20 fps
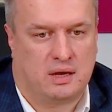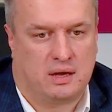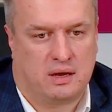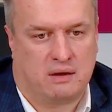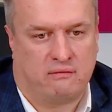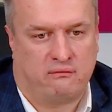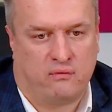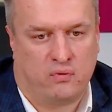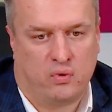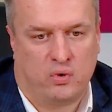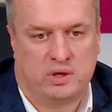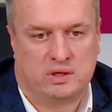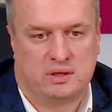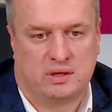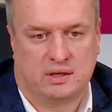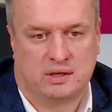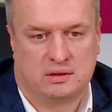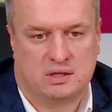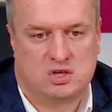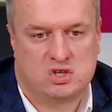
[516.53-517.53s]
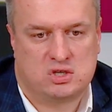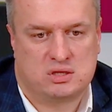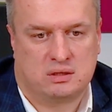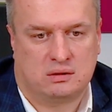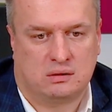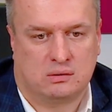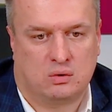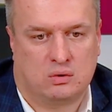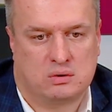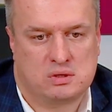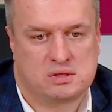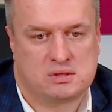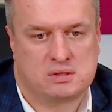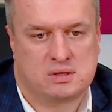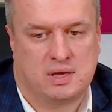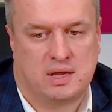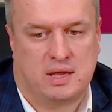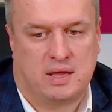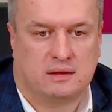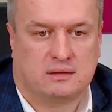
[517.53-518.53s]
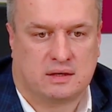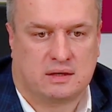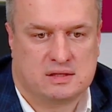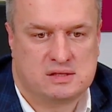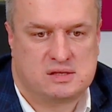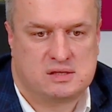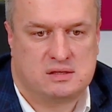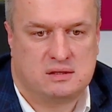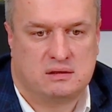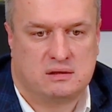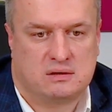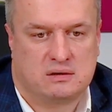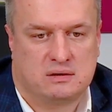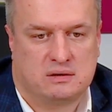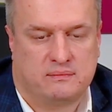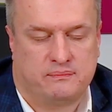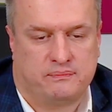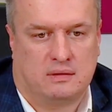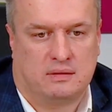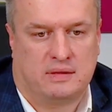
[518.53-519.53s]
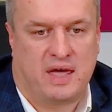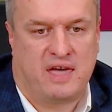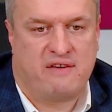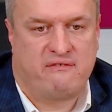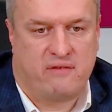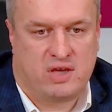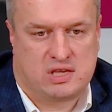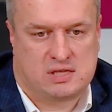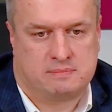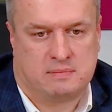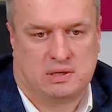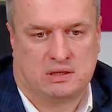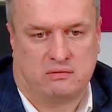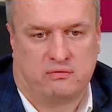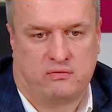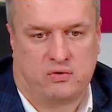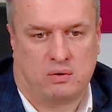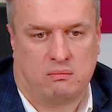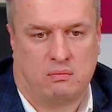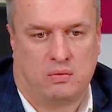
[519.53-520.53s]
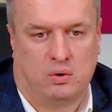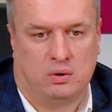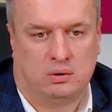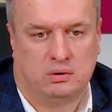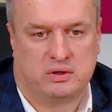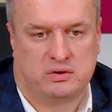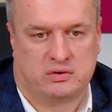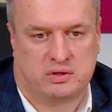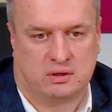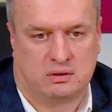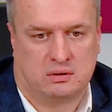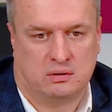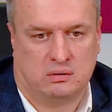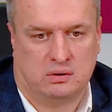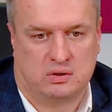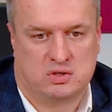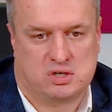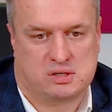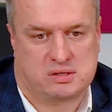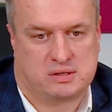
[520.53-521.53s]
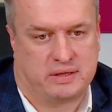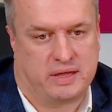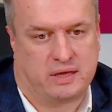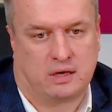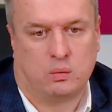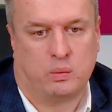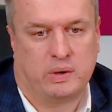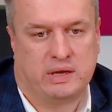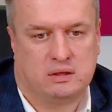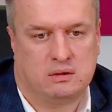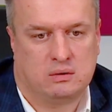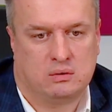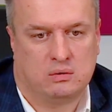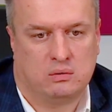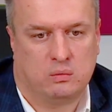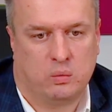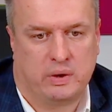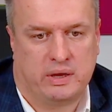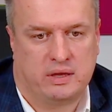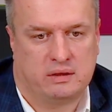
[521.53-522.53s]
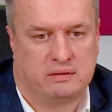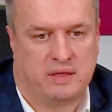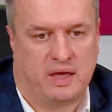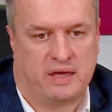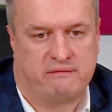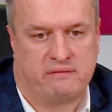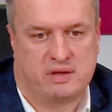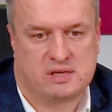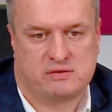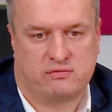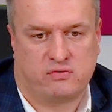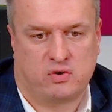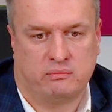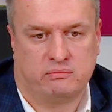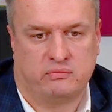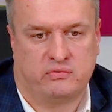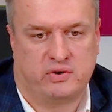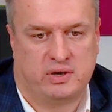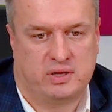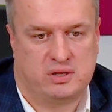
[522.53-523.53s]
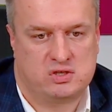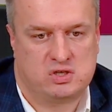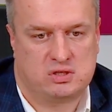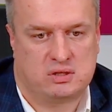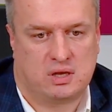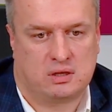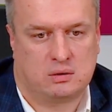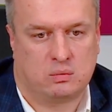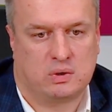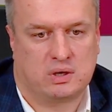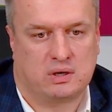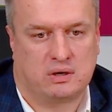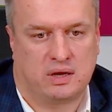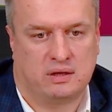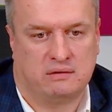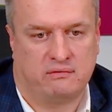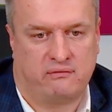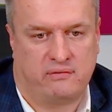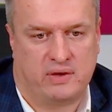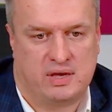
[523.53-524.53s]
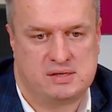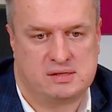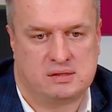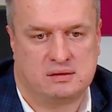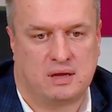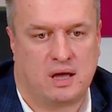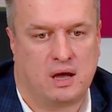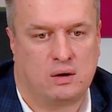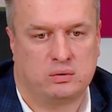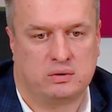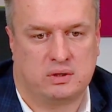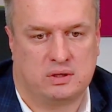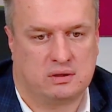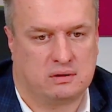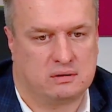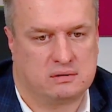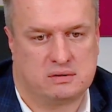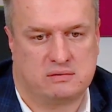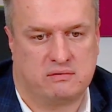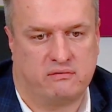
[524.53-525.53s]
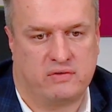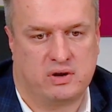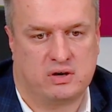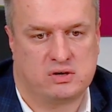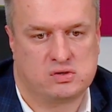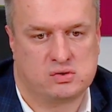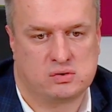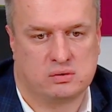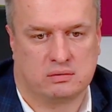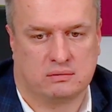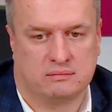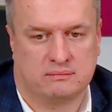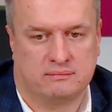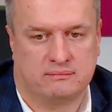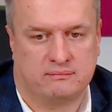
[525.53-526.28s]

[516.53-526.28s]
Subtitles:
avoid additional costs, and consider divestment from older technologies. Like we do, we divest from 3G network and phasing out it very soon.